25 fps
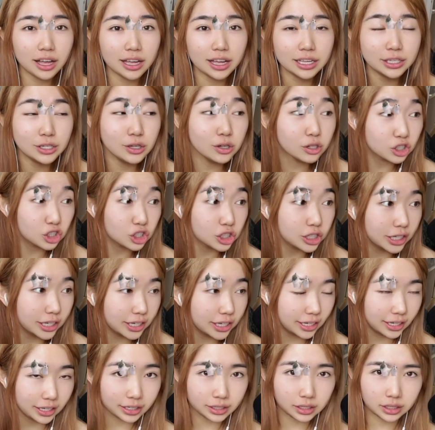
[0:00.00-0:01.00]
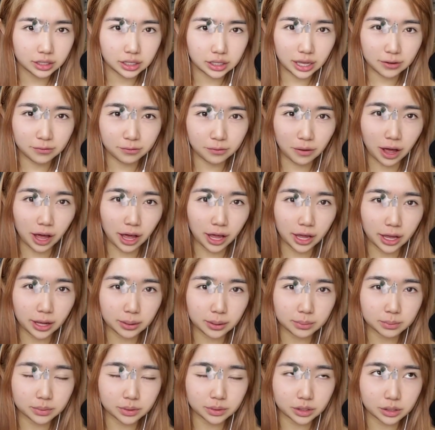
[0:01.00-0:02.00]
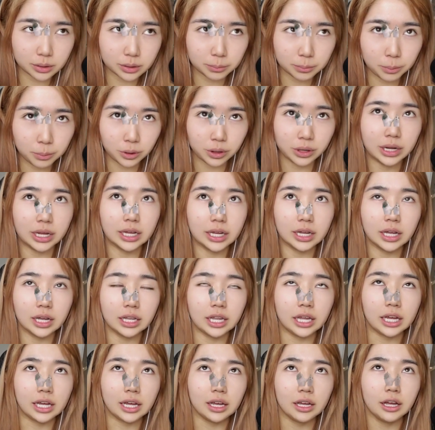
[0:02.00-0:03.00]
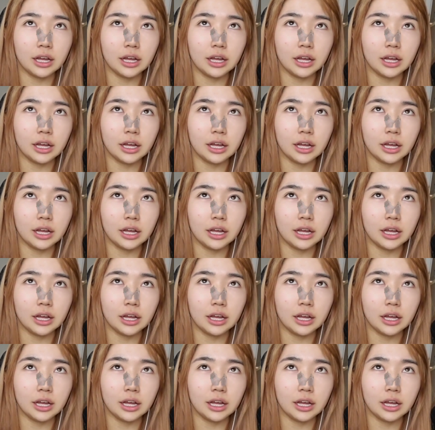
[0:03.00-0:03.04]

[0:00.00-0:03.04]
Usually, if I'm putting like